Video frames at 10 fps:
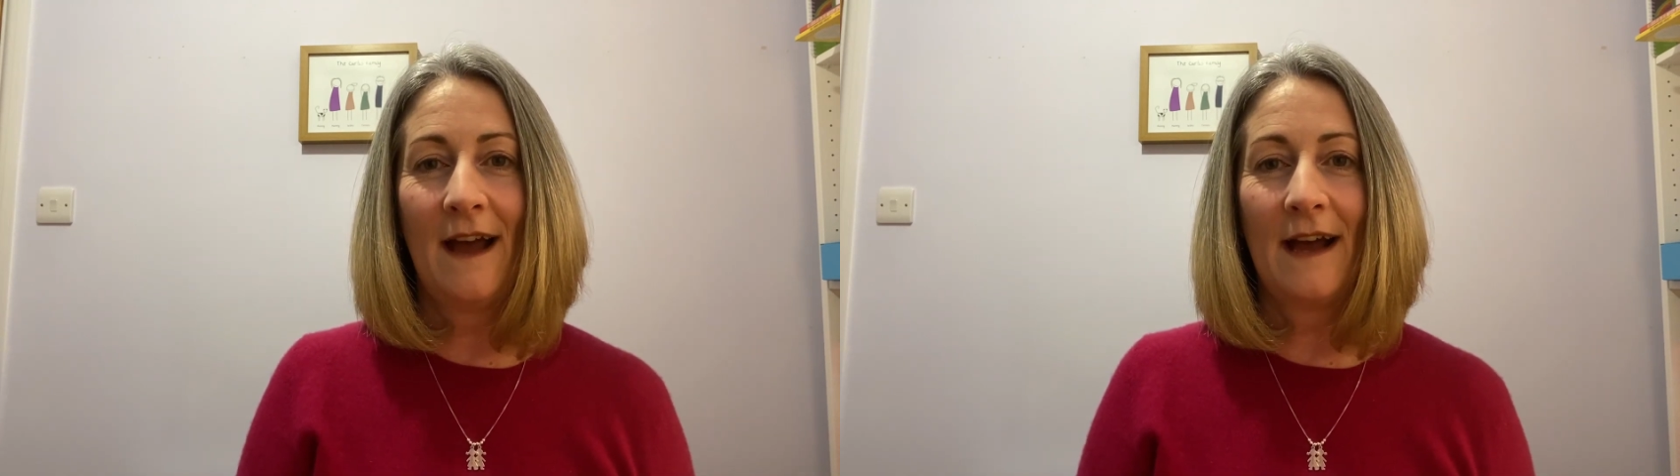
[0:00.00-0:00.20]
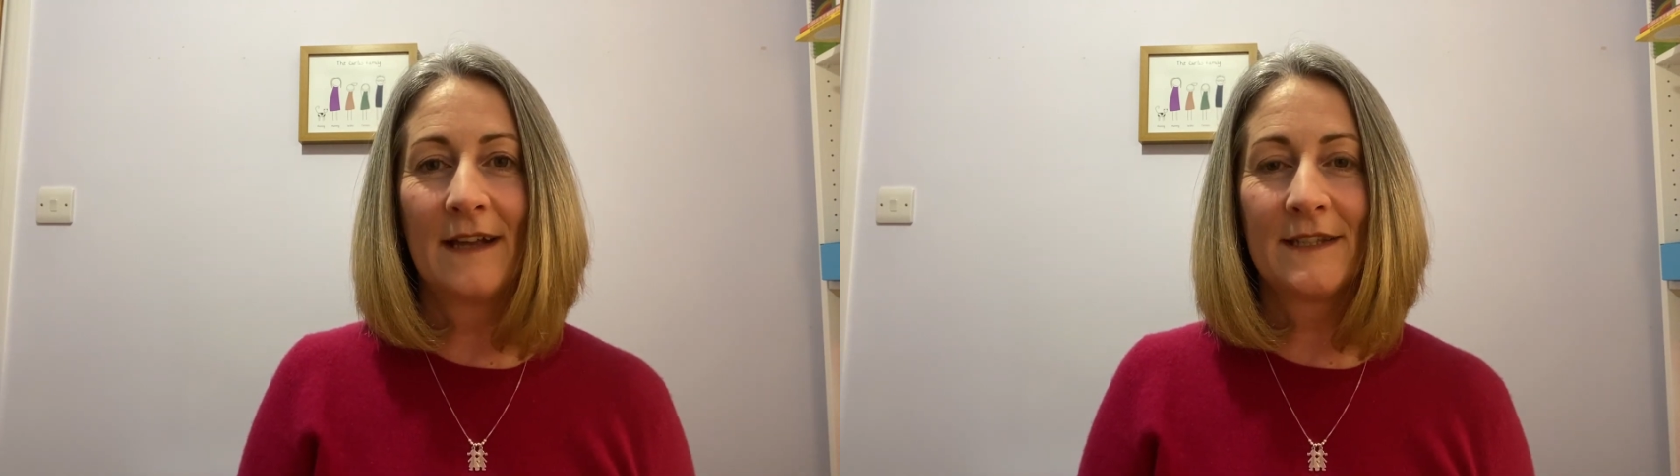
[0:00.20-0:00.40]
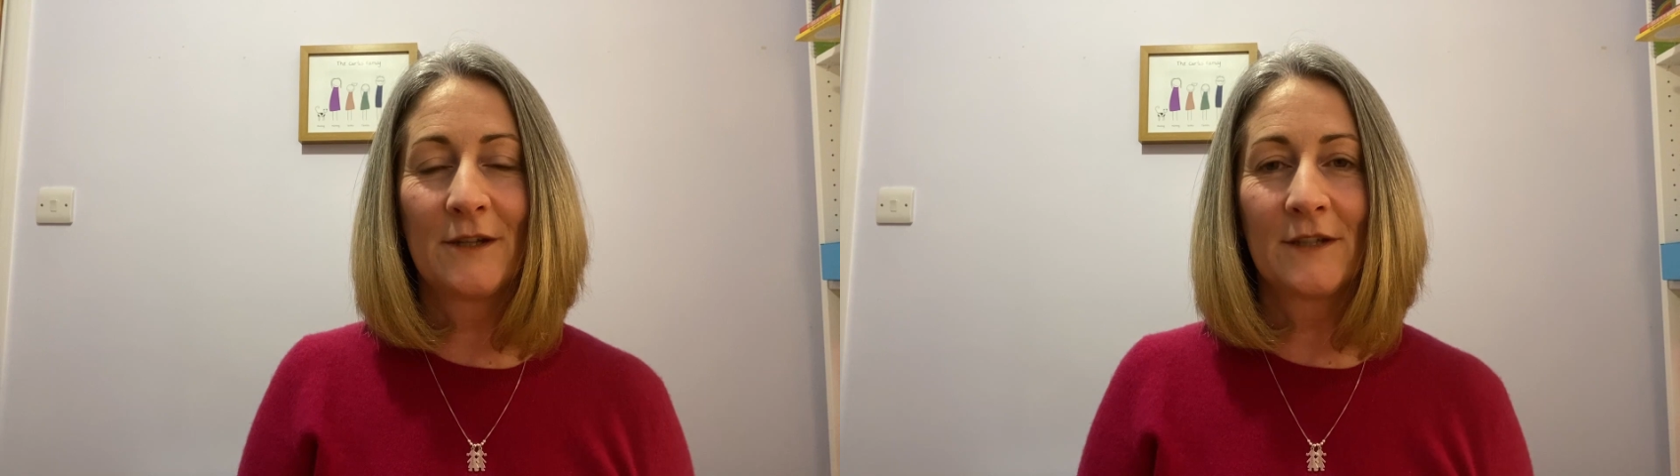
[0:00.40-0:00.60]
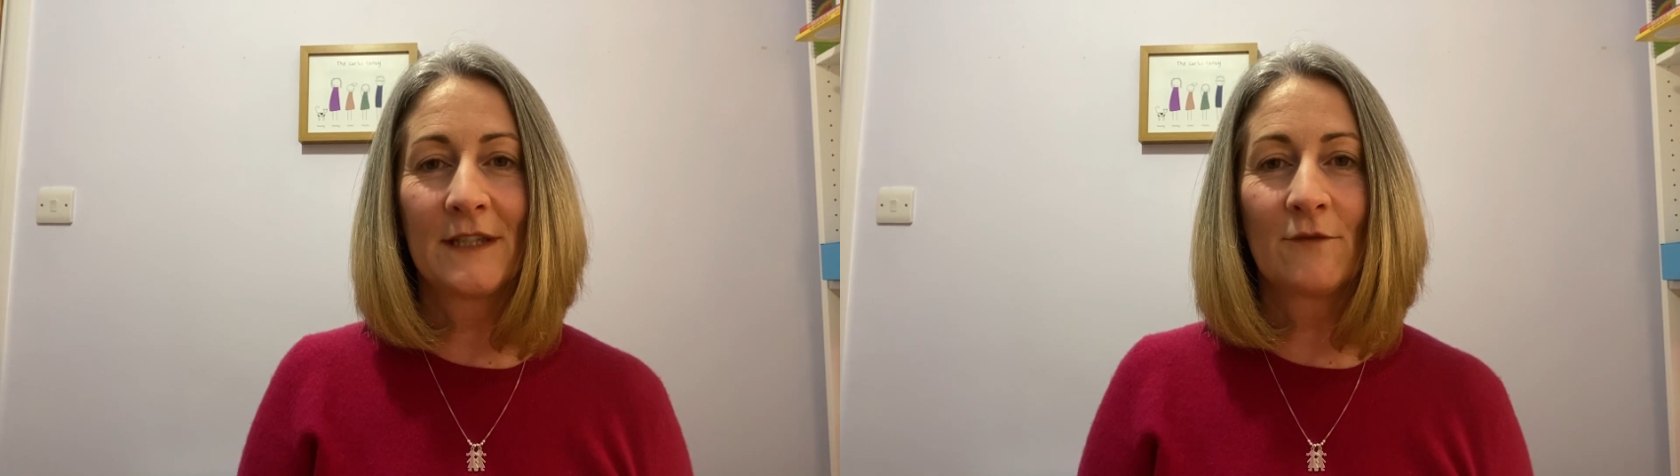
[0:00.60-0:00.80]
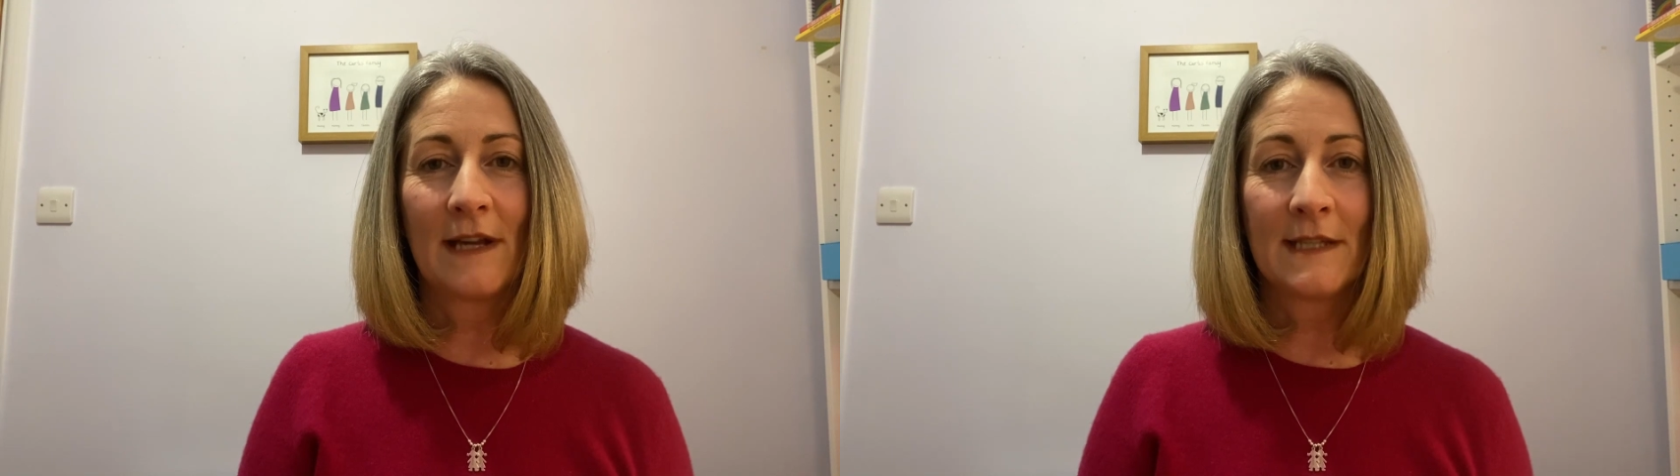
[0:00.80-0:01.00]
I
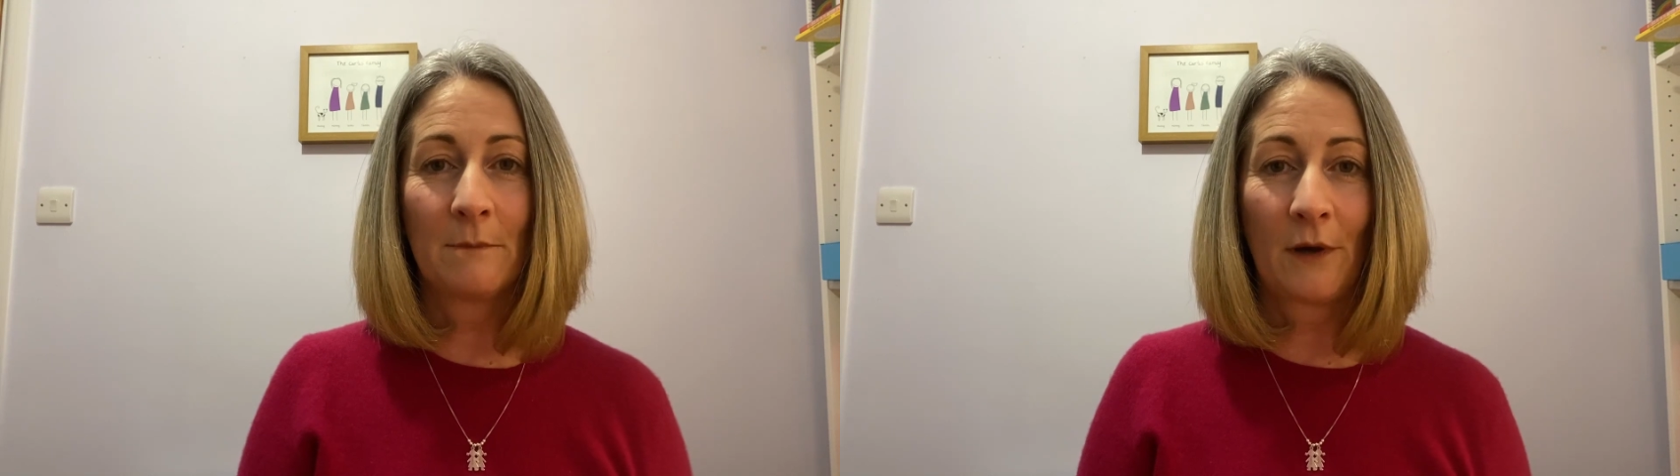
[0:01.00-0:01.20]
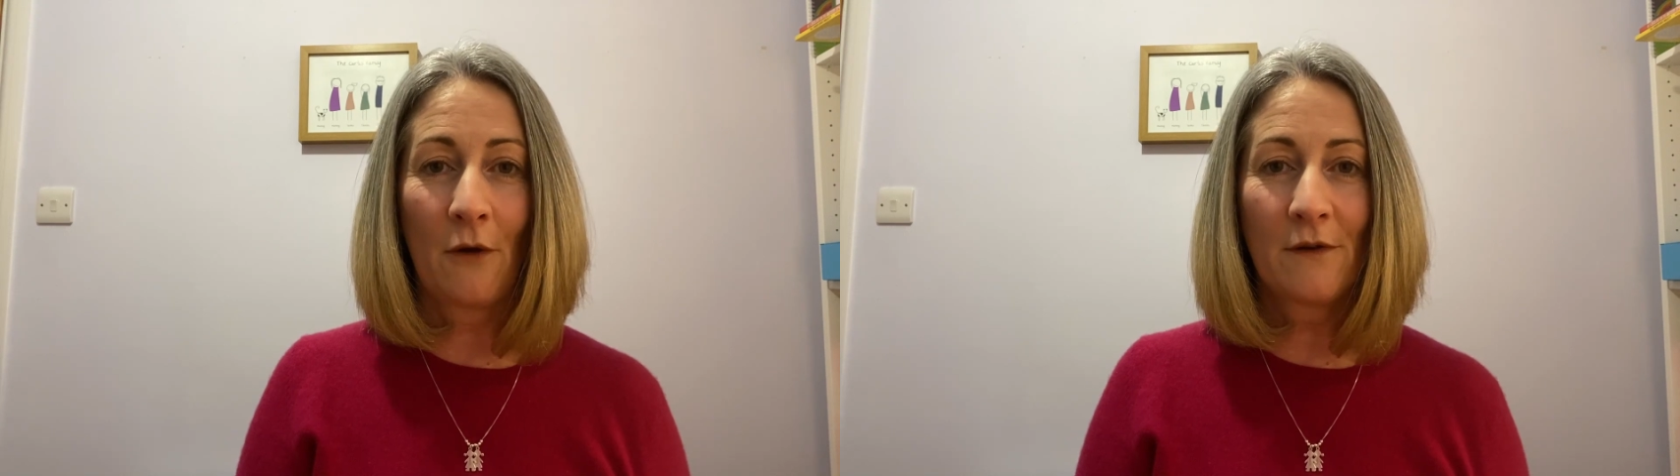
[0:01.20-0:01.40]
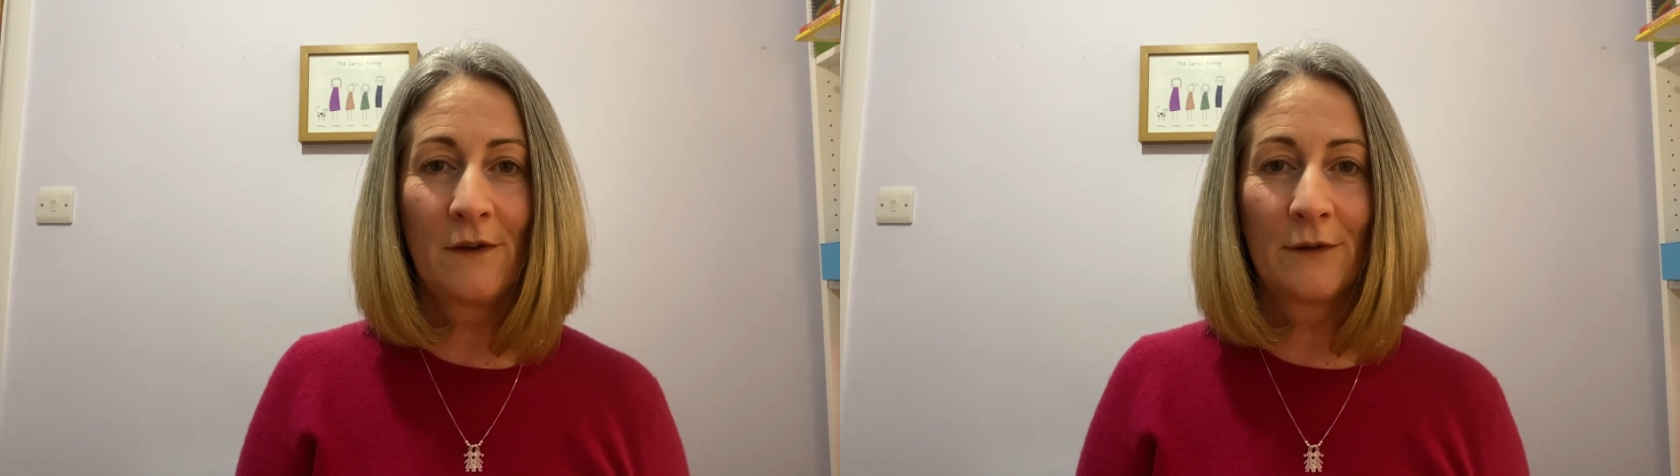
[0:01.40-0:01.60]
started to write a blog